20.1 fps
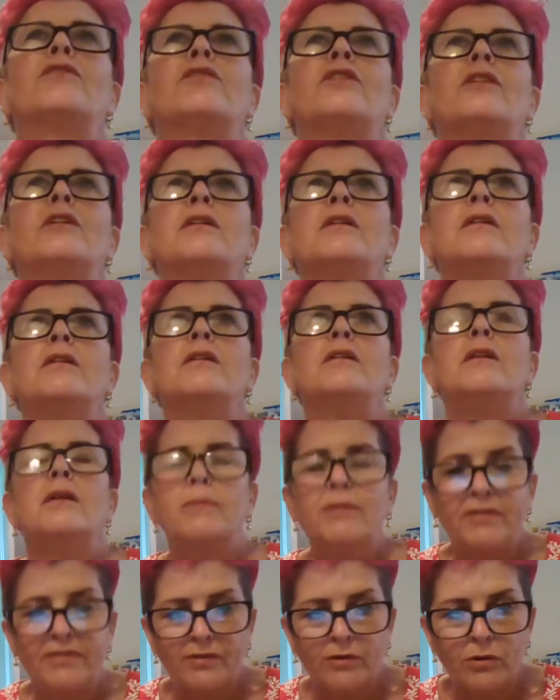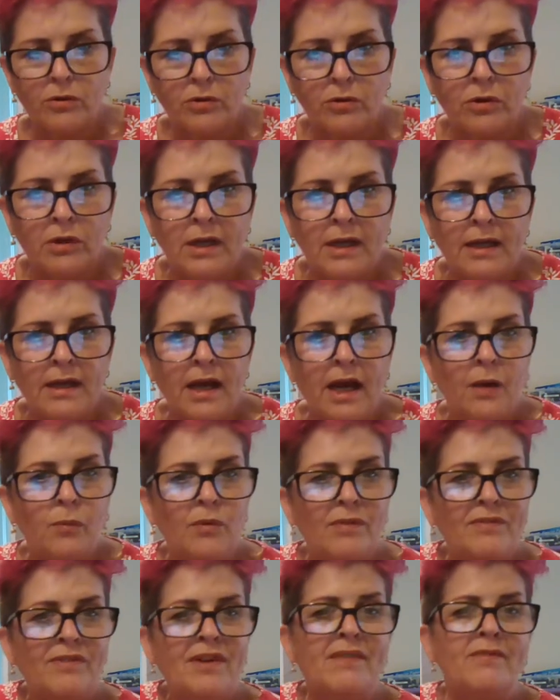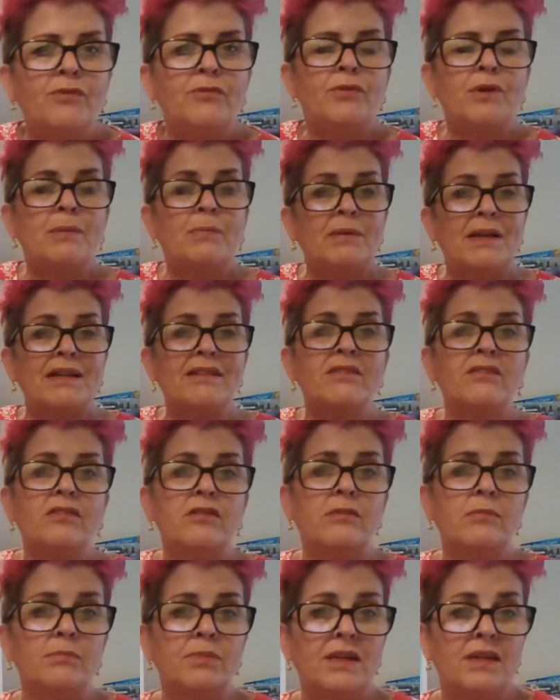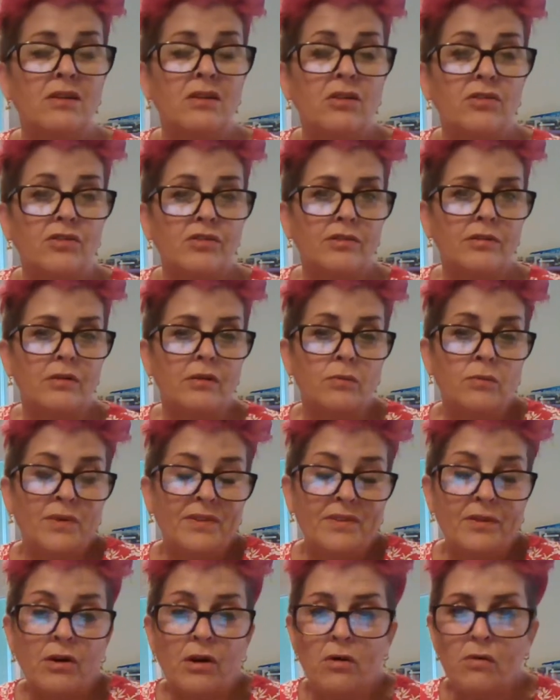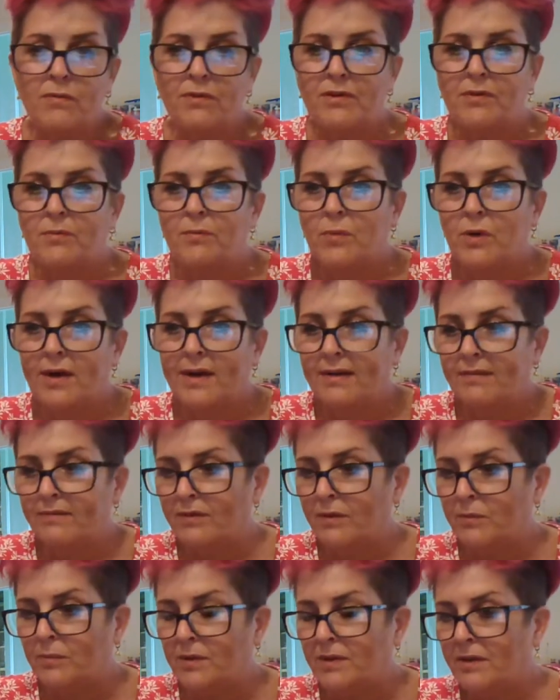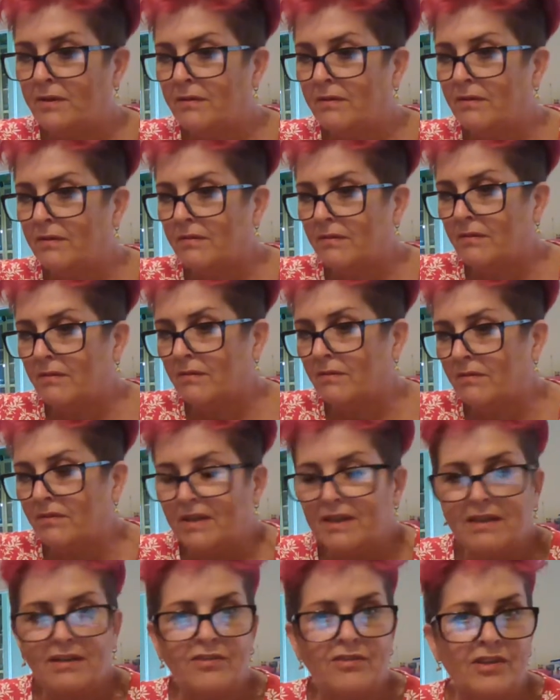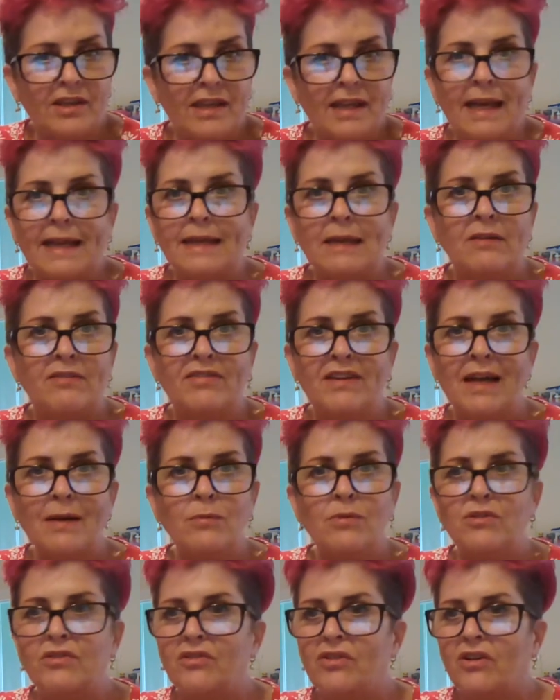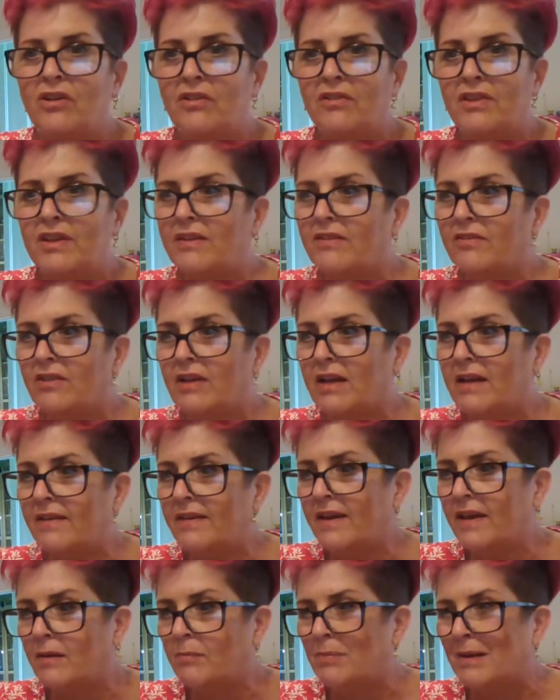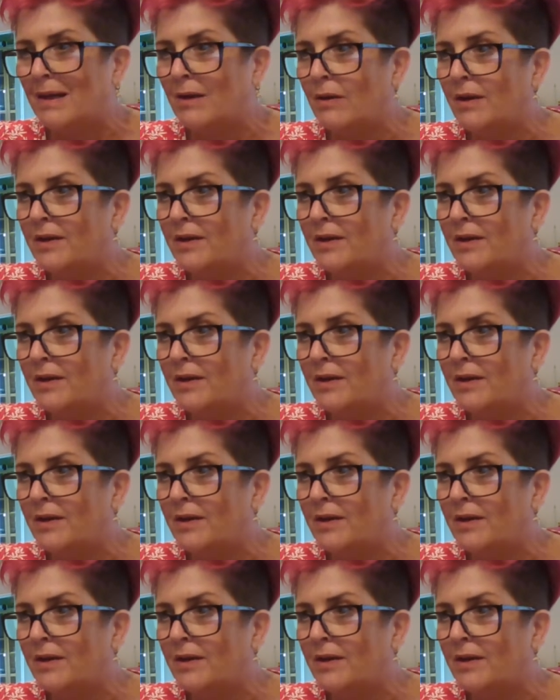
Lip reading: year, the year before, and we've never replanted them because with COVID and what have you, we didn't really see any flowers or things like that about.